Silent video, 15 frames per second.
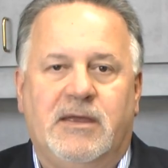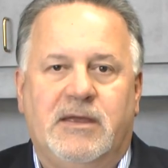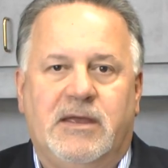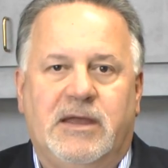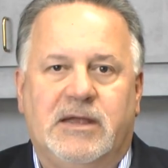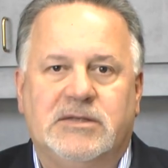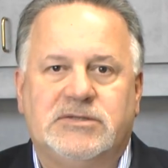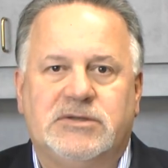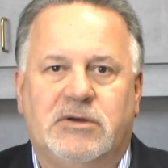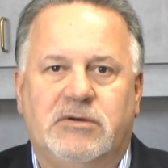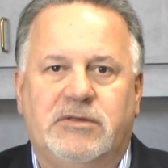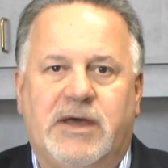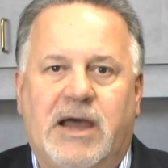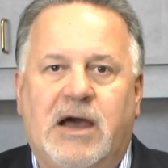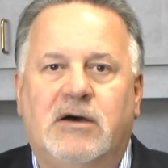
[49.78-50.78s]
And
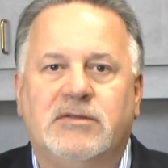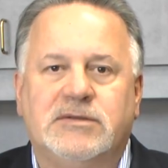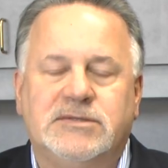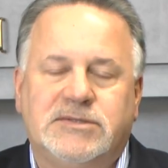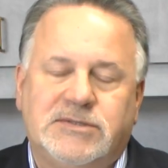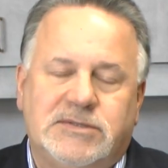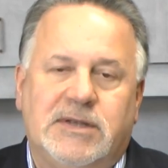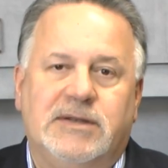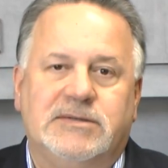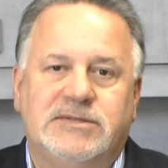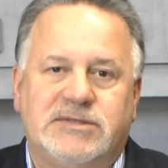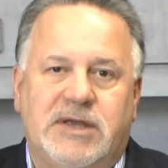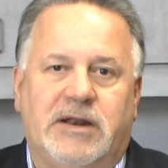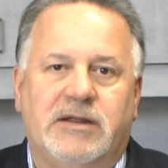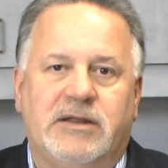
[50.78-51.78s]
so the House and
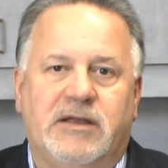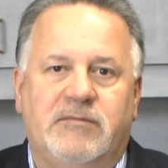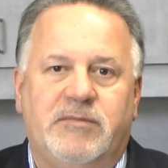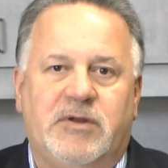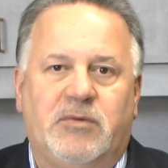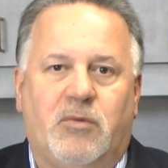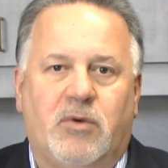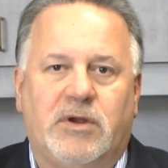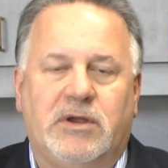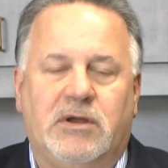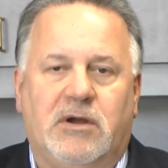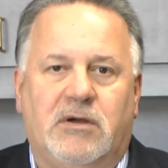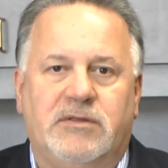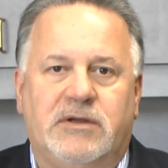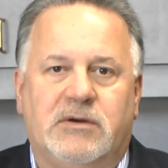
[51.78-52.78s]
Senate have been
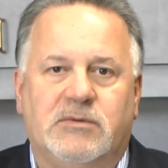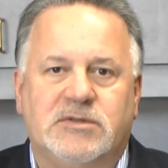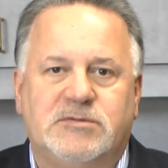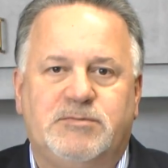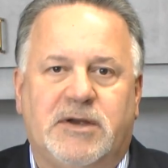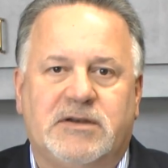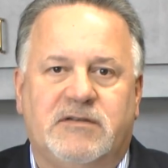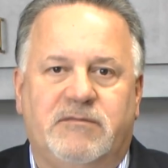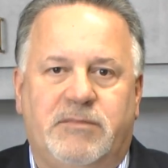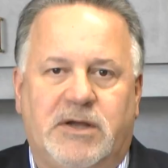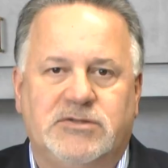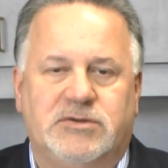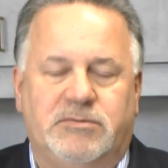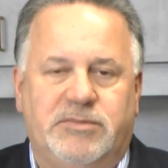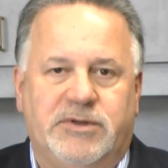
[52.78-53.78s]
working on their respective
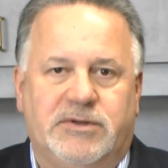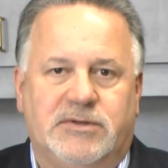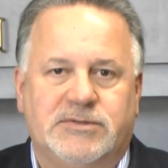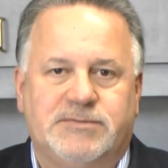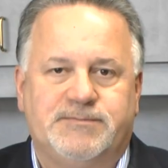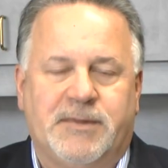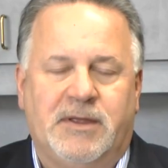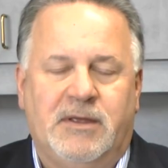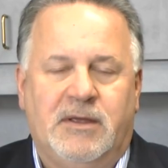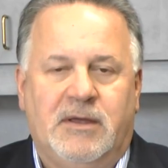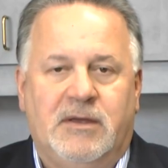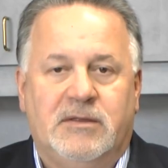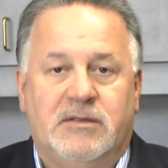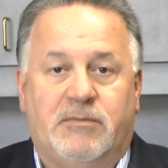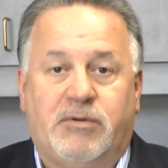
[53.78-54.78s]
budget bills.
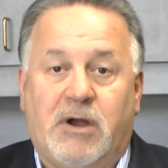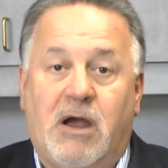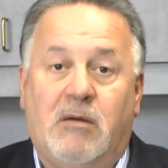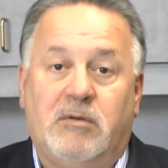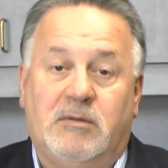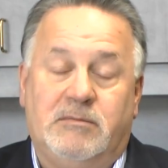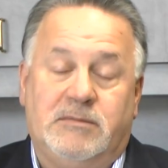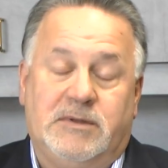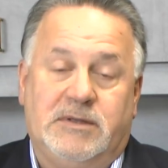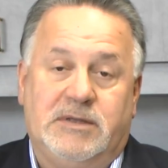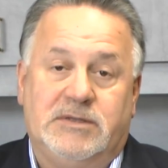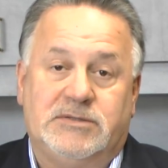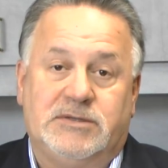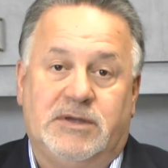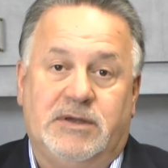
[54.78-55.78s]
The problem
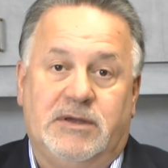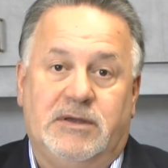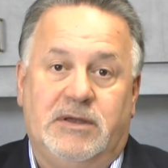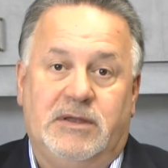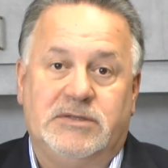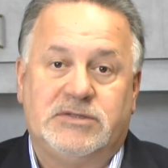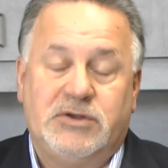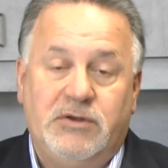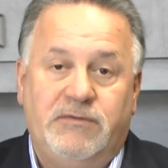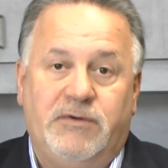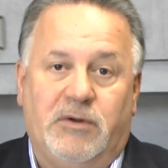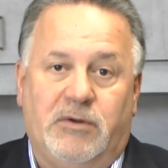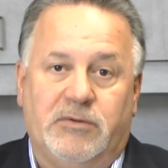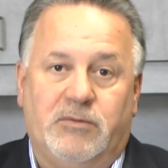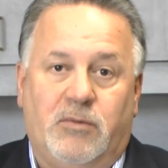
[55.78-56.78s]
is
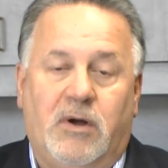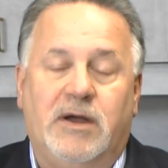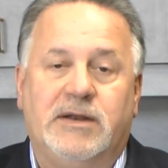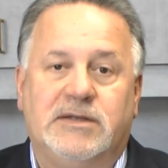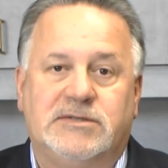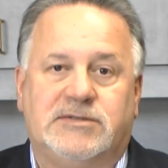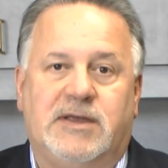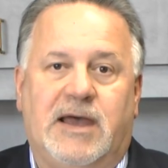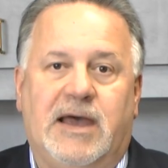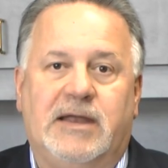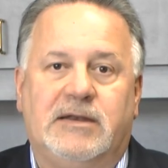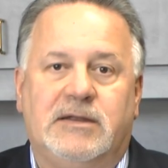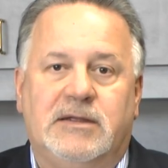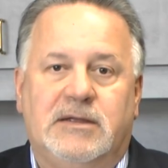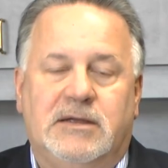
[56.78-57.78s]
twofold. One is
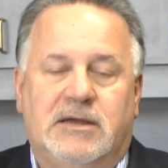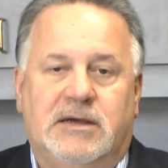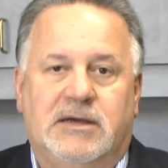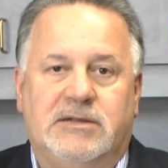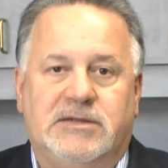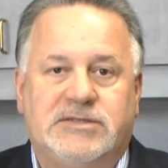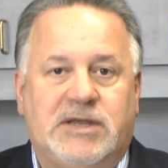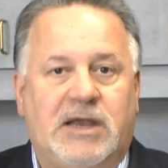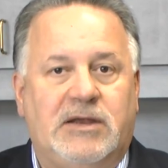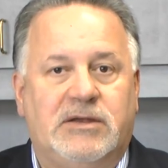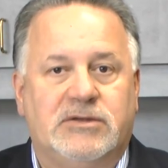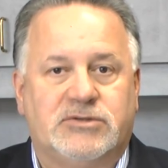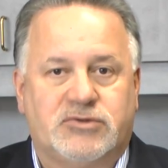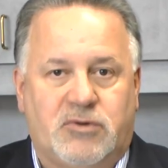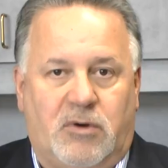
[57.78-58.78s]
that the state
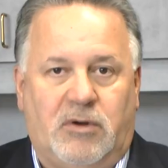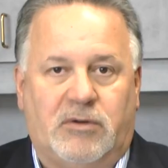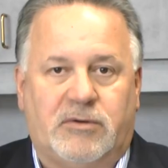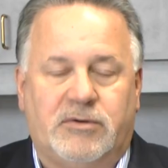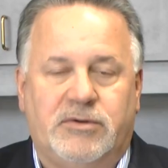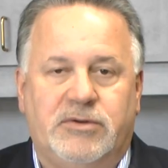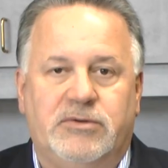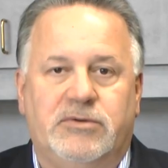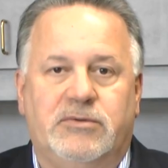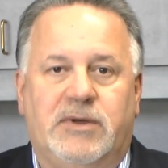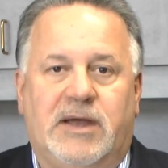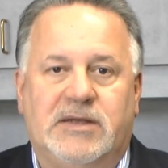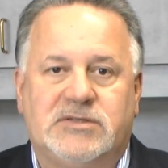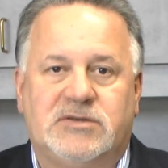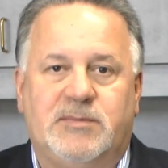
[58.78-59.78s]
controller,
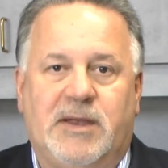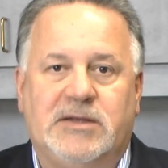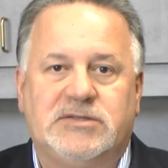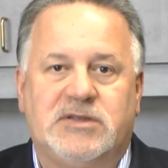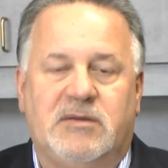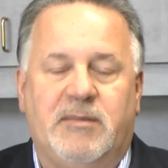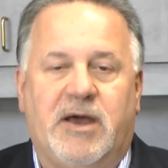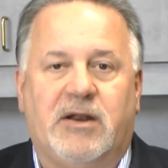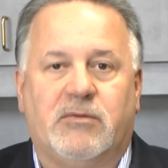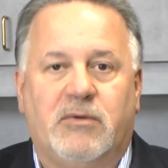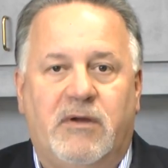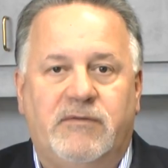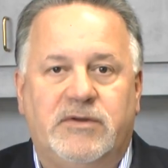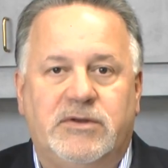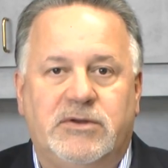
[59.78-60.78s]
who estimates the amount of
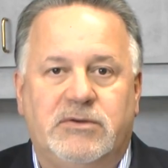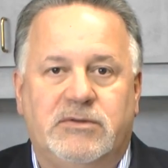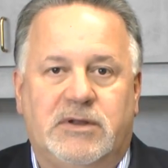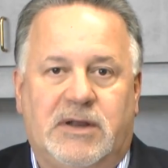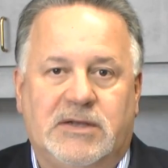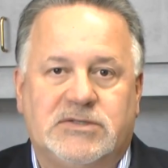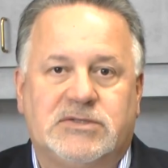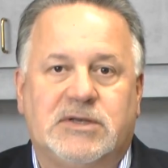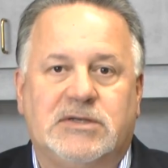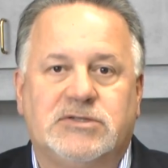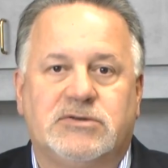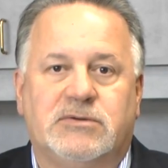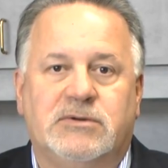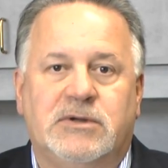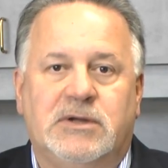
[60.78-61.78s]
revenue the
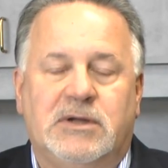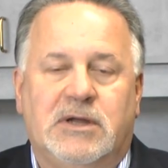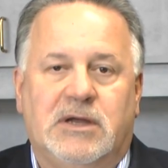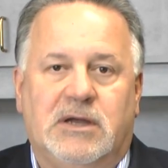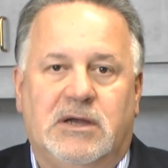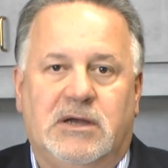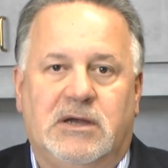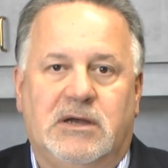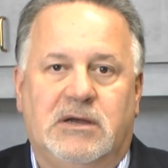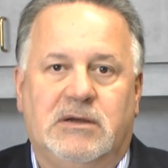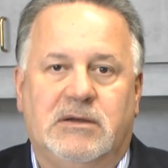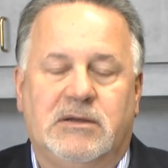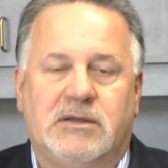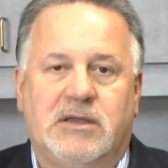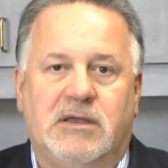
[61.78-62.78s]
legislature
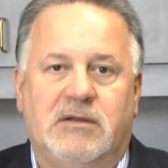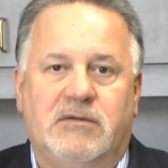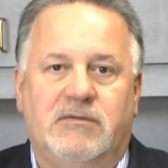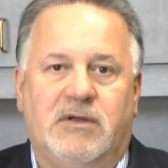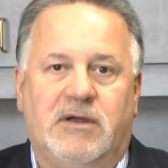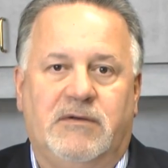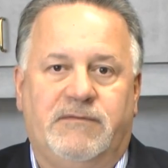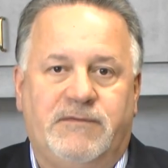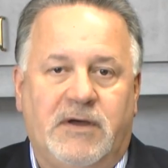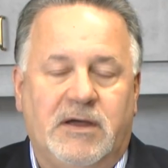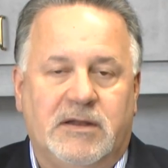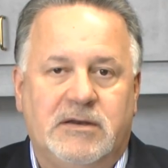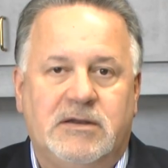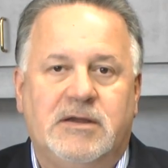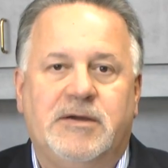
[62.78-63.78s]
can
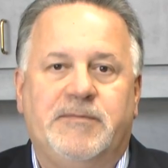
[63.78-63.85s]
fund,